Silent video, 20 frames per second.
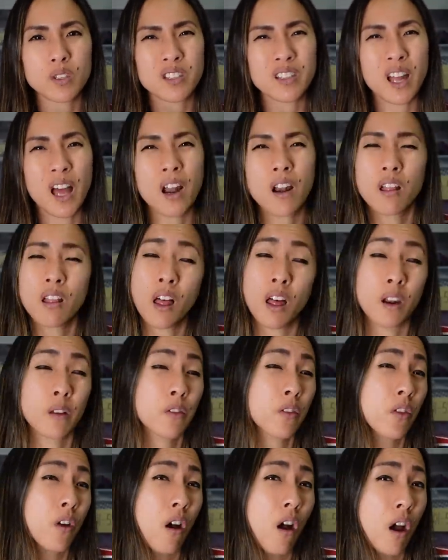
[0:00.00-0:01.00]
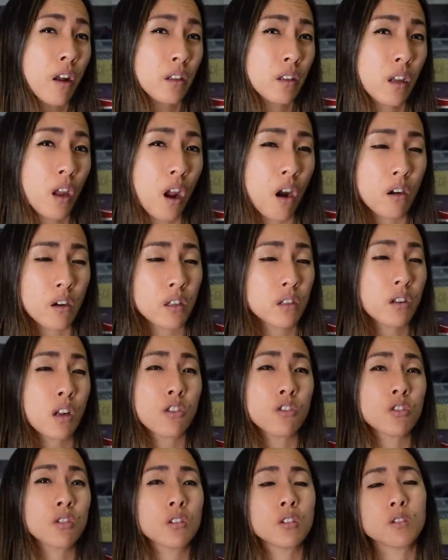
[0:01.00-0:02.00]
and not a lot of thought and care and
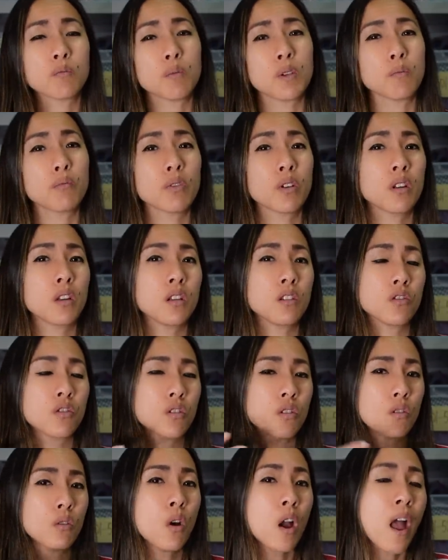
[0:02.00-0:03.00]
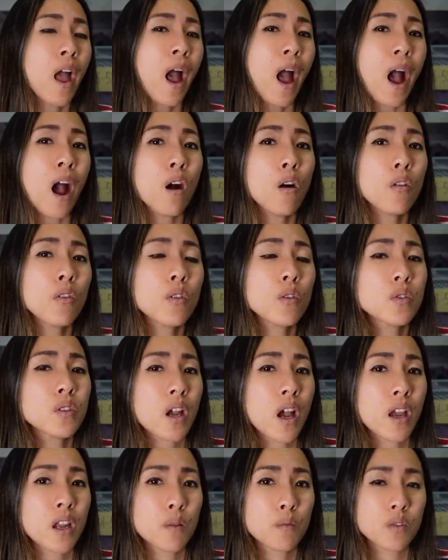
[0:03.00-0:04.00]
attention is being put into how those
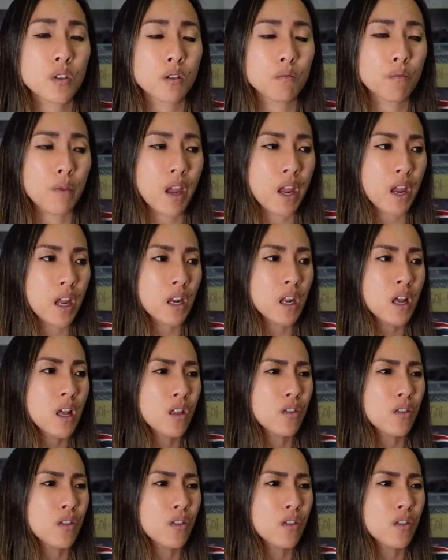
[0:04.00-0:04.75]
items are made.